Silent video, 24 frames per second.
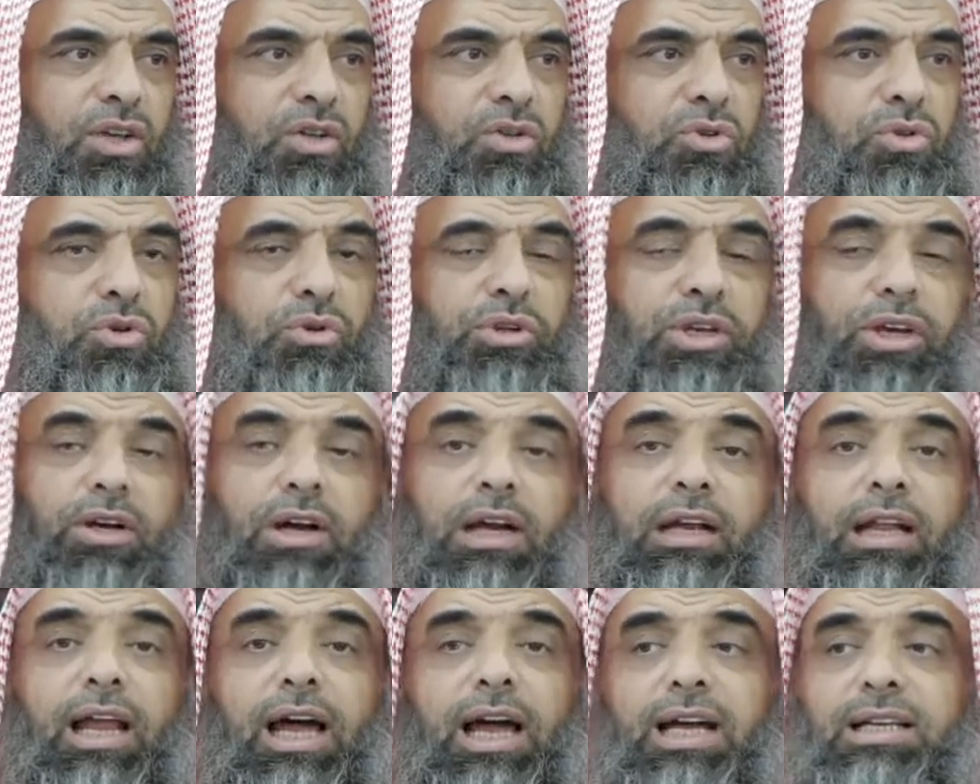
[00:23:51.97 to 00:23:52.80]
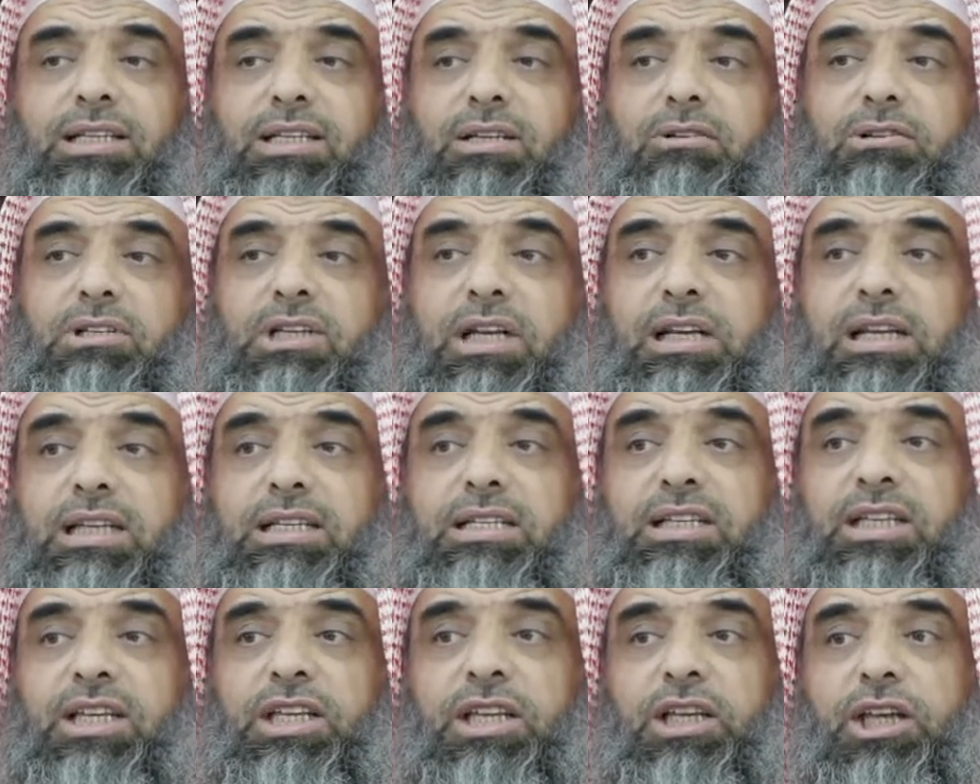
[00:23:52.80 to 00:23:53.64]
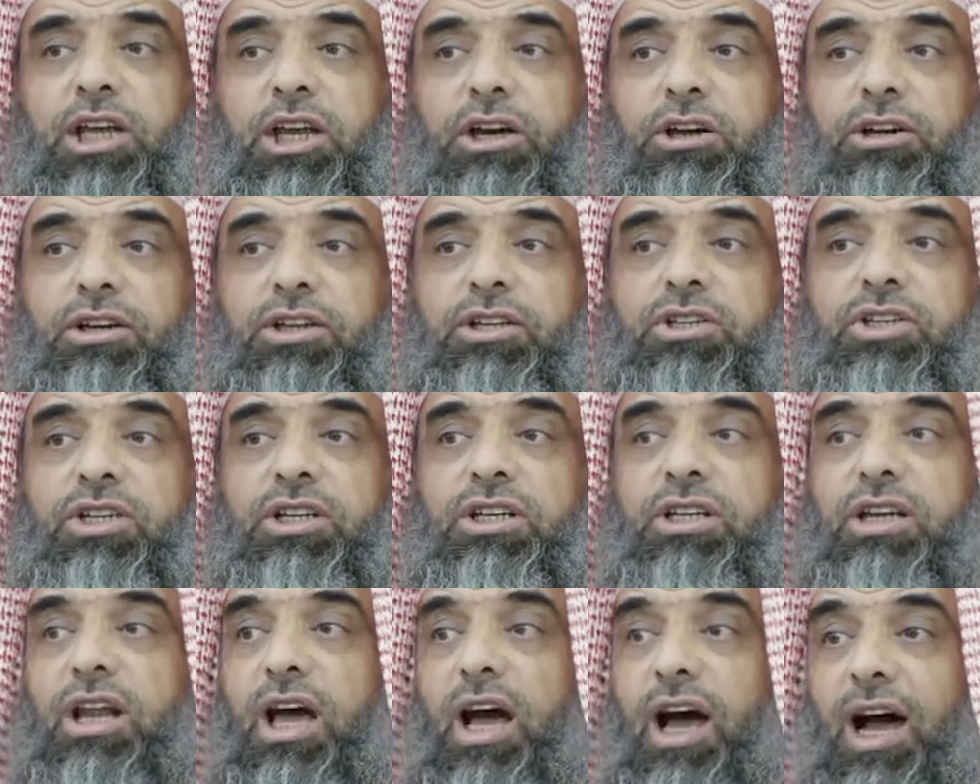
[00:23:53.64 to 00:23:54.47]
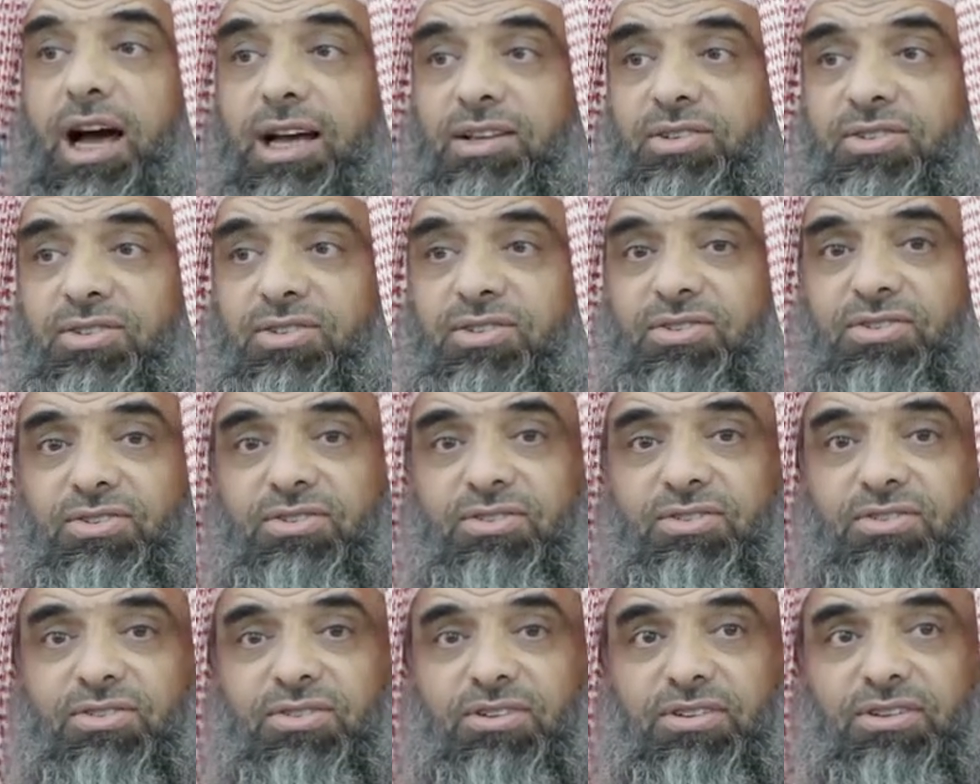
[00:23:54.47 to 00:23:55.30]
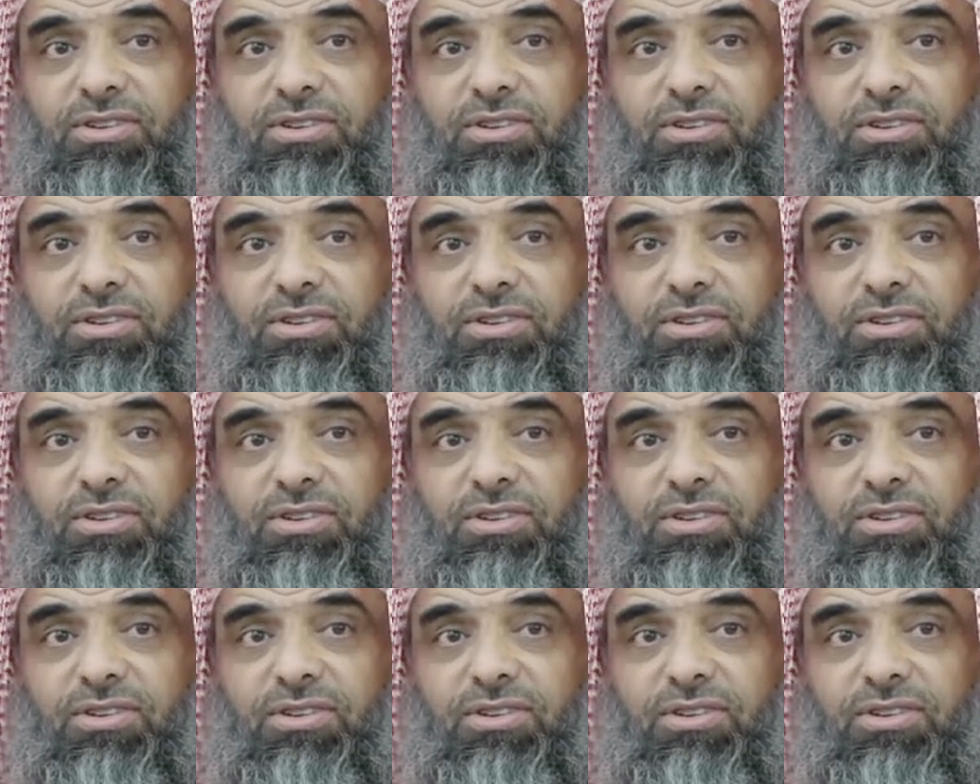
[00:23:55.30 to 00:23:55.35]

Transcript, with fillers: So here Allah Azza wa Jalla is encouraging us